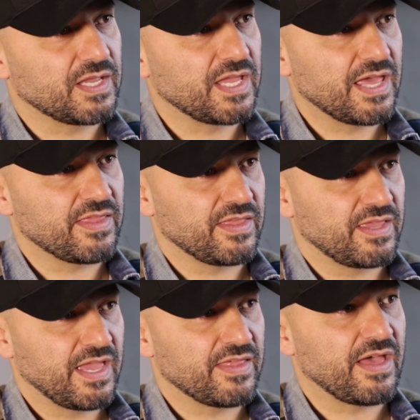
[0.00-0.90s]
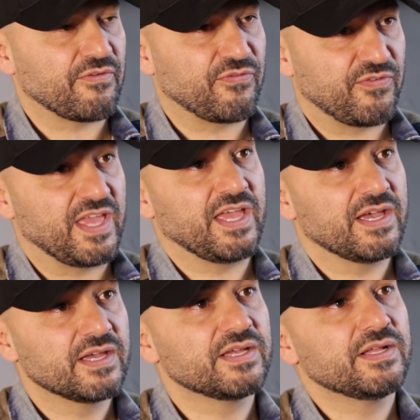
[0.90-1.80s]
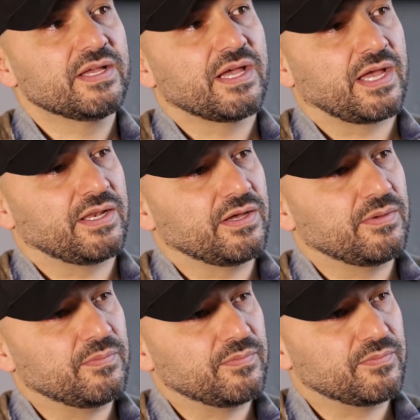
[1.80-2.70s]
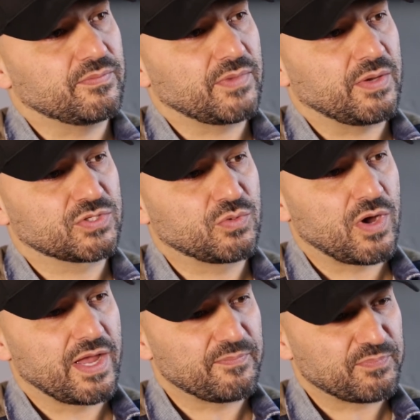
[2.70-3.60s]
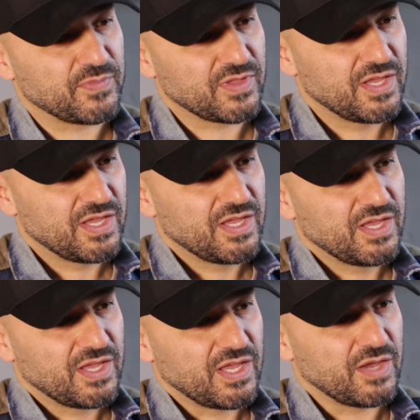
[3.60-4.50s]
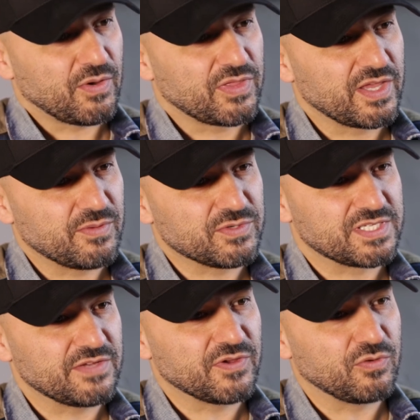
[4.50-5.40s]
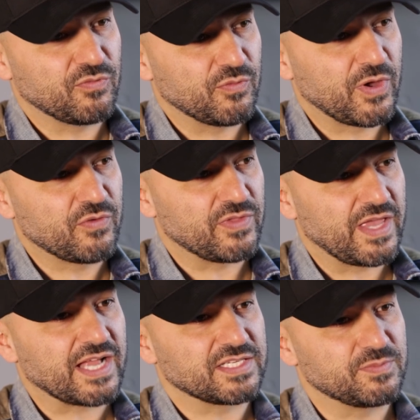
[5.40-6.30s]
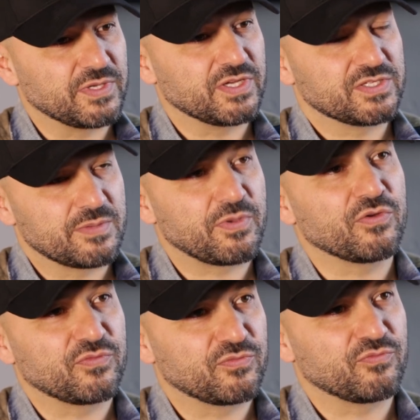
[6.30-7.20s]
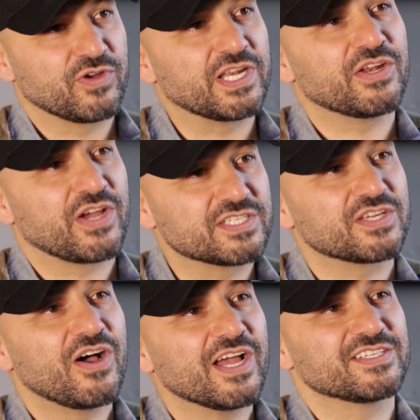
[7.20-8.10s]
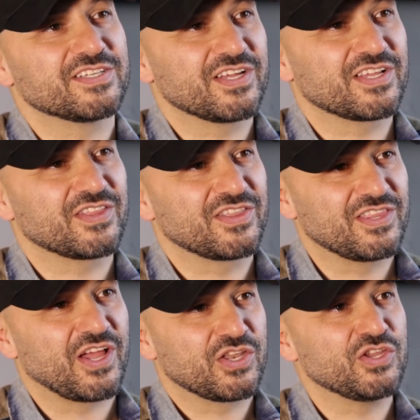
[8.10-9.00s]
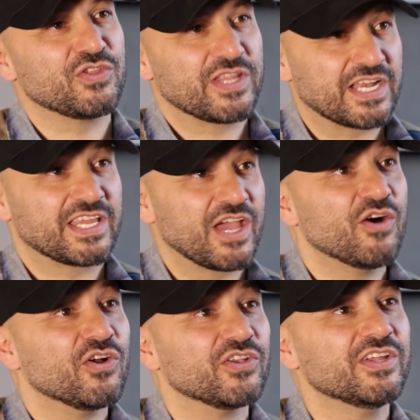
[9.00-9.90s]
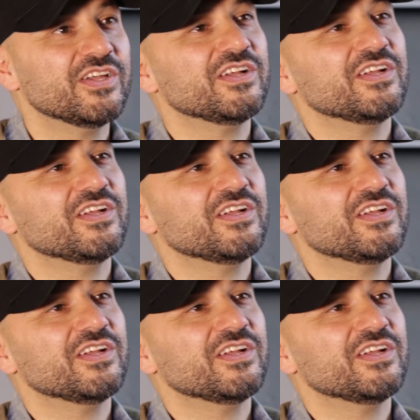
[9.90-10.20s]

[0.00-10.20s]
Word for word: get get that fear. And um, it was quite. It, I think it was difficult for both of the actors because they're both really nice guys, and I I knew that they'd get on.